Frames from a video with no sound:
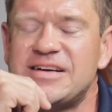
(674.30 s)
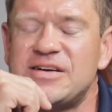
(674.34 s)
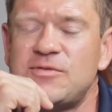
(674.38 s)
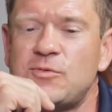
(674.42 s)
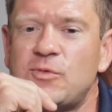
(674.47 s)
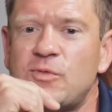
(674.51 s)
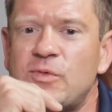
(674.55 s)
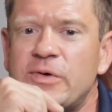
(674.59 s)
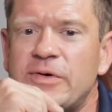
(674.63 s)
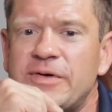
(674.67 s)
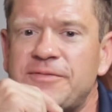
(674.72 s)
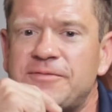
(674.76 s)

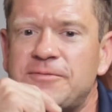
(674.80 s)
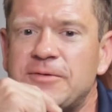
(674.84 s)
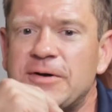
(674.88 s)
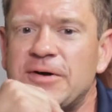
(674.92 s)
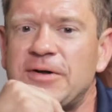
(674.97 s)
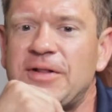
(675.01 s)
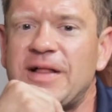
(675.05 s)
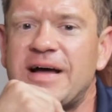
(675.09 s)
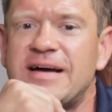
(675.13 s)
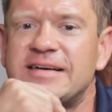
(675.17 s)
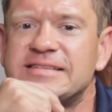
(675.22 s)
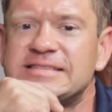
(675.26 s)
we
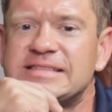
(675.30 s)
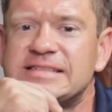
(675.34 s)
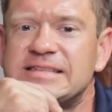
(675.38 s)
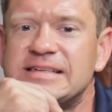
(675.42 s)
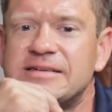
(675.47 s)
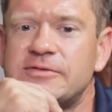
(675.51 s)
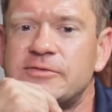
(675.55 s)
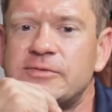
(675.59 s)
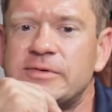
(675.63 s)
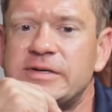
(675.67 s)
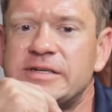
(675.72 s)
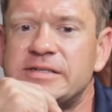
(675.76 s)
realized
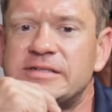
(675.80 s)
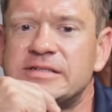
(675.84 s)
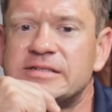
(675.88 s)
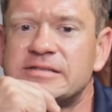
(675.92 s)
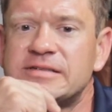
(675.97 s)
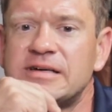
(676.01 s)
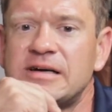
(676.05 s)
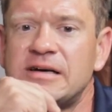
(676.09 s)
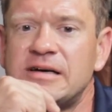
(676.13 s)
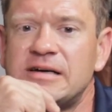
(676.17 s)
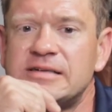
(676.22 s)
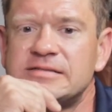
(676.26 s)
that we
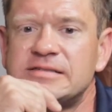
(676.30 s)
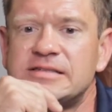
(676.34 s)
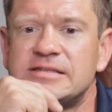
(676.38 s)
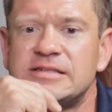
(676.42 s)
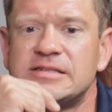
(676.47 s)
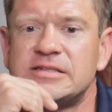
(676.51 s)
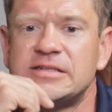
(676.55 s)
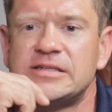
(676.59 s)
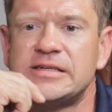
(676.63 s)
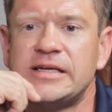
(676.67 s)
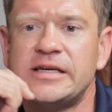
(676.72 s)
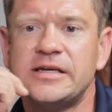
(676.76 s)
just
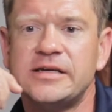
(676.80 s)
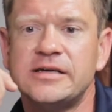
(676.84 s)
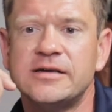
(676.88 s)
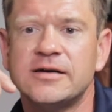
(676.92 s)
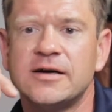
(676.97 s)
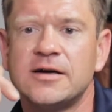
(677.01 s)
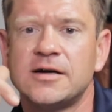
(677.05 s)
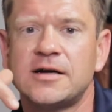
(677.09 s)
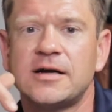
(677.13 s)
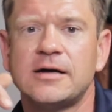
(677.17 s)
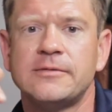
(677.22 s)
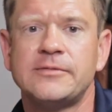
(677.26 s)
constantly
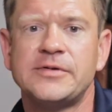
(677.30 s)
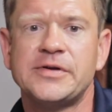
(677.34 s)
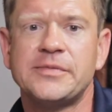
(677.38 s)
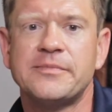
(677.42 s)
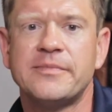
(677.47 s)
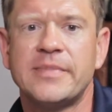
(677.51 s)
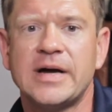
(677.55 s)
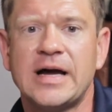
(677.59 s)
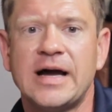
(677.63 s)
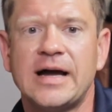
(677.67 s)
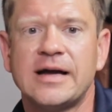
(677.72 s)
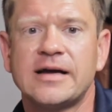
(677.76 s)
are
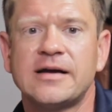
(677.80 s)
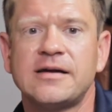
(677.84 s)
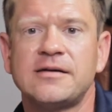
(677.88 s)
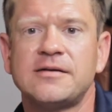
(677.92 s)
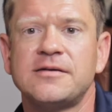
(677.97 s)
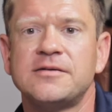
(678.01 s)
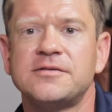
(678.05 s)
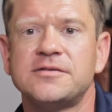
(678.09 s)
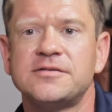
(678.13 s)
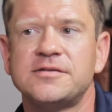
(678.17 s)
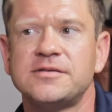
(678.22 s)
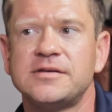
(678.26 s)
coming back
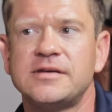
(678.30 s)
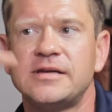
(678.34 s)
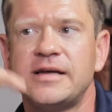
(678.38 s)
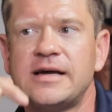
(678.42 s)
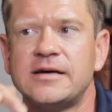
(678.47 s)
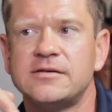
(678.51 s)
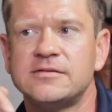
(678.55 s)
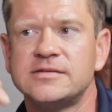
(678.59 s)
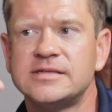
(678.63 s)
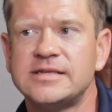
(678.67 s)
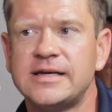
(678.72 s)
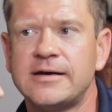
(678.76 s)
to
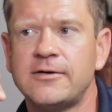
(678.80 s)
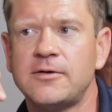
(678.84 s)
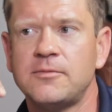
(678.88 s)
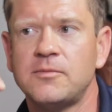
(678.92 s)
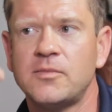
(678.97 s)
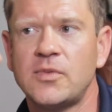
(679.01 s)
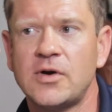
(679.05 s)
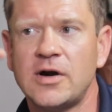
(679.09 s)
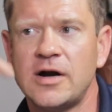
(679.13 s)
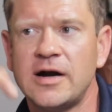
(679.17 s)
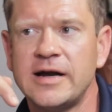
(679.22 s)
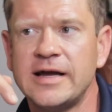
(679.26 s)

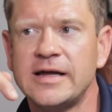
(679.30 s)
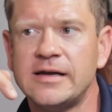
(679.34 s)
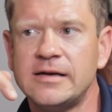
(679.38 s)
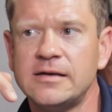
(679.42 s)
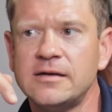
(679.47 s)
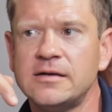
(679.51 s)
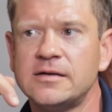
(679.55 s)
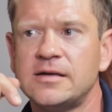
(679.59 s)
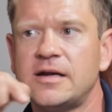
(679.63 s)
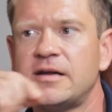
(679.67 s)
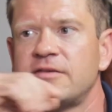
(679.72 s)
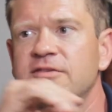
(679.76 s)
downtown
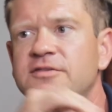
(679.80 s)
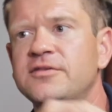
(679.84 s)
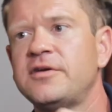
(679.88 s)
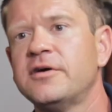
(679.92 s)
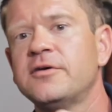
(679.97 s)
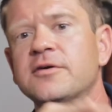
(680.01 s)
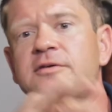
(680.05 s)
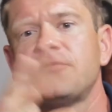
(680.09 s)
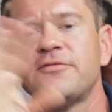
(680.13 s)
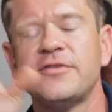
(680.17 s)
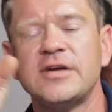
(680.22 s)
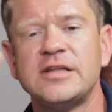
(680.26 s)
Bryan. And it's
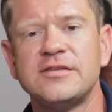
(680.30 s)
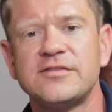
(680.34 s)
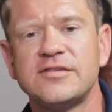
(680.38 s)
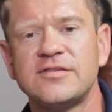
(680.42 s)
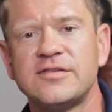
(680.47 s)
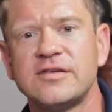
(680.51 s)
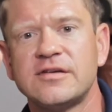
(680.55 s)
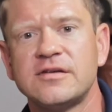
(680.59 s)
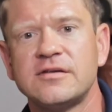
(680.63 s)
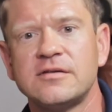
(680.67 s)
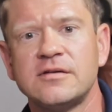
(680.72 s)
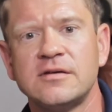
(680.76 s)
no offense
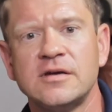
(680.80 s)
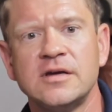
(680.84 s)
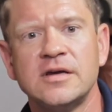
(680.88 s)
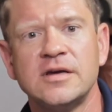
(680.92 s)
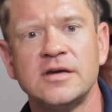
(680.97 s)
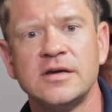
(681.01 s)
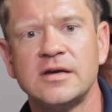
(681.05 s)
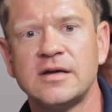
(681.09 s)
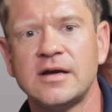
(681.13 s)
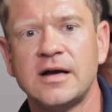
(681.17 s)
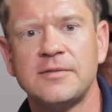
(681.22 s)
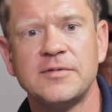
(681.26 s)
to,
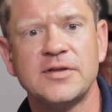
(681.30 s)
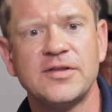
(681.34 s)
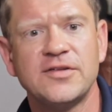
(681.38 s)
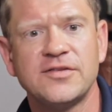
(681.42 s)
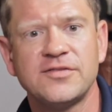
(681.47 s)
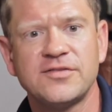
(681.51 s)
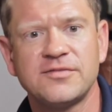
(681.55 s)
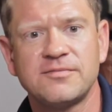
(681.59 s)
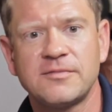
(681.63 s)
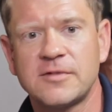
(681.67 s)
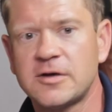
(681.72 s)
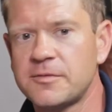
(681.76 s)
I mean,
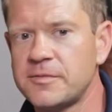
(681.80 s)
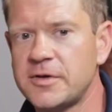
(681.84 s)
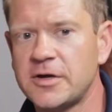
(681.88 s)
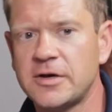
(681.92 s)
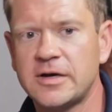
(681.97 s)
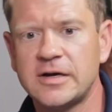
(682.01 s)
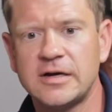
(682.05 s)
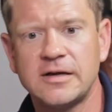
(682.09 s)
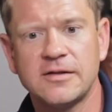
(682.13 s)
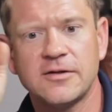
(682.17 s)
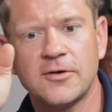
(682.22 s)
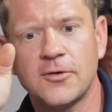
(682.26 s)
this
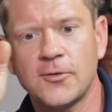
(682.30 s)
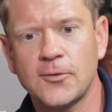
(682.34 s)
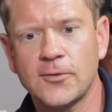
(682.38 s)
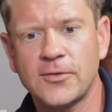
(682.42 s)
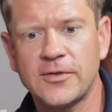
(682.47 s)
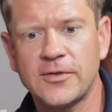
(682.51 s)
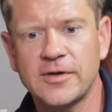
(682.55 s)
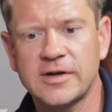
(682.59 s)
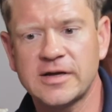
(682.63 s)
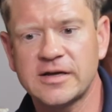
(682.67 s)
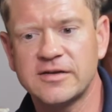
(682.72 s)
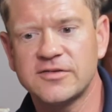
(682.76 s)
community, the whole
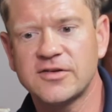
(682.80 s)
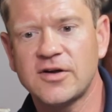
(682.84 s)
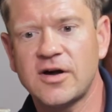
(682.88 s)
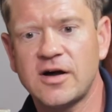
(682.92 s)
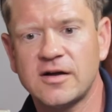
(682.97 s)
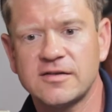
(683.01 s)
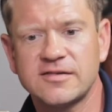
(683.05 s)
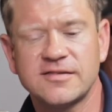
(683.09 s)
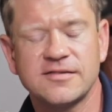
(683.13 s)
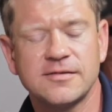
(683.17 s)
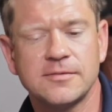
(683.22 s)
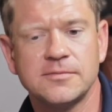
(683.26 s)
thing is
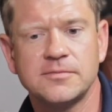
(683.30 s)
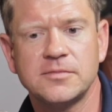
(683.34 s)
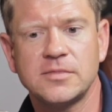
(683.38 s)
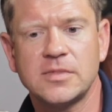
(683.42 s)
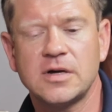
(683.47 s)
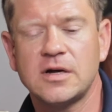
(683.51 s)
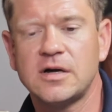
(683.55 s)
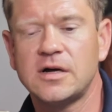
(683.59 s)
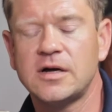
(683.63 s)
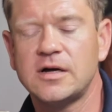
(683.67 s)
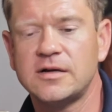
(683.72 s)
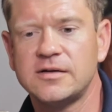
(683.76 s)
awesome.
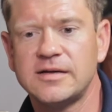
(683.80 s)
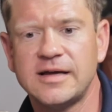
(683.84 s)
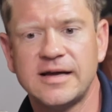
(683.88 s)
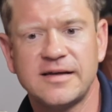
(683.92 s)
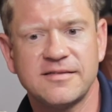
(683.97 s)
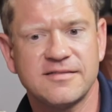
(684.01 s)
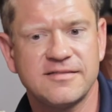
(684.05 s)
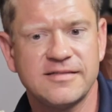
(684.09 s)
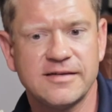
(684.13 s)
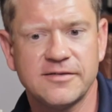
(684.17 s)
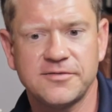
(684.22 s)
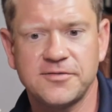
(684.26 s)
It
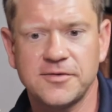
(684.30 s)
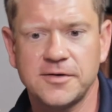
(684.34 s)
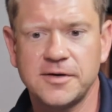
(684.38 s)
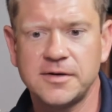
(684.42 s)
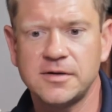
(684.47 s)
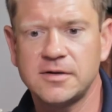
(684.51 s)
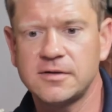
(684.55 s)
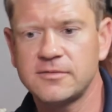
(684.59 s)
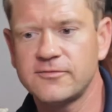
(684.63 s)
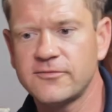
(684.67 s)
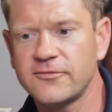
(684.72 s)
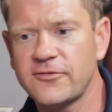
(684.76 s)
has
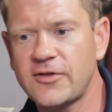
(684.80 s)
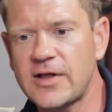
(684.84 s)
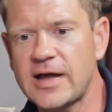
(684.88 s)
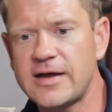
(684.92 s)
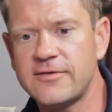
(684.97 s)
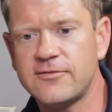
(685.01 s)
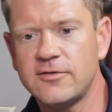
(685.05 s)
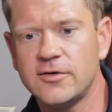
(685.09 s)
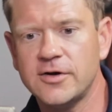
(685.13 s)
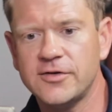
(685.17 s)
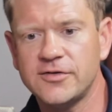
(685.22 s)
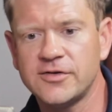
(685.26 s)
different
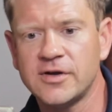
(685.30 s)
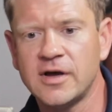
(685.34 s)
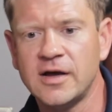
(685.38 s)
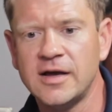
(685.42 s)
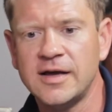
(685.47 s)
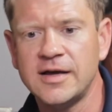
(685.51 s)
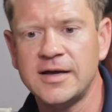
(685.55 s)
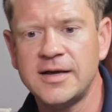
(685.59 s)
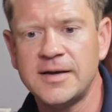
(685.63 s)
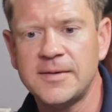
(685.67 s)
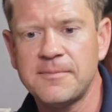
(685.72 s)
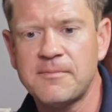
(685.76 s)
flavors.
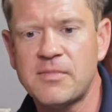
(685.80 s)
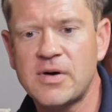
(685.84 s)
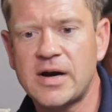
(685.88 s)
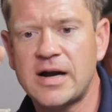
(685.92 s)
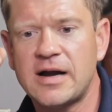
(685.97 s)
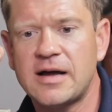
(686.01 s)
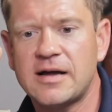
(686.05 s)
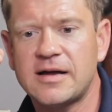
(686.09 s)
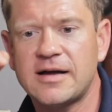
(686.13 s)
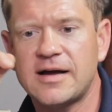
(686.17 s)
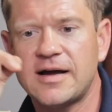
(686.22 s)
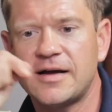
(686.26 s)

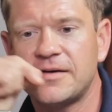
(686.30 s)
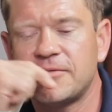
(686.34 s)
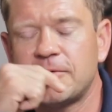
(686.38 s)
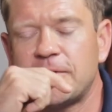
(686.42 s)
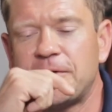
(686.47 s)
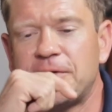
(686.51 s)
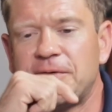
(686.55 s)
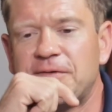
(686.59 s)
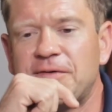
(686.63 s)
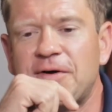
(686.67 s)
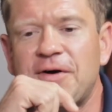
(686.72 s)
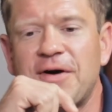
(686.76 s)
But
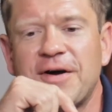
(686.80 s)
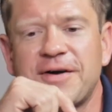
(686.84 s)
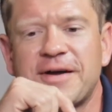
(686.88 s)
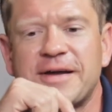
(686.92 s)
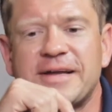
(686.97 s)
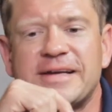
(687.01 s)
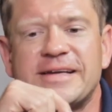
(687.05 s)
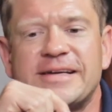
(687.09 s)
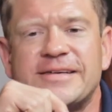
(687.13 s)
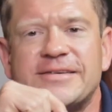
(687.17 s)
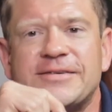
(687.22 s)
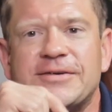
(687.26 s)
we were
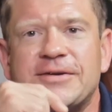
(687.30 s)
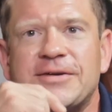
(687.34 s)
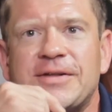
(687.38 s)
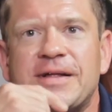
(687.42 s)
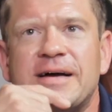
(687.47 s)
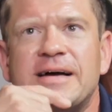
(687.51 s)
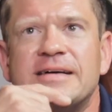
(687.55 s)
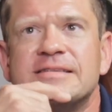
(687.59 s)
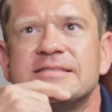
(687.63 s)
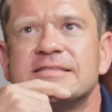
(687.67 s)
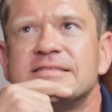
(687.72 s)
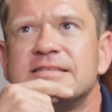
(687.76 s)
talking and
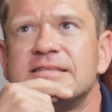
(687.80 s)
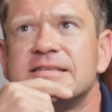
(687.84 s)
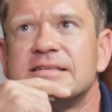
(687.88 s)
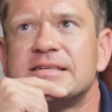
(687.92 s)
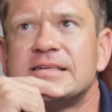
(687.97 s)
realized,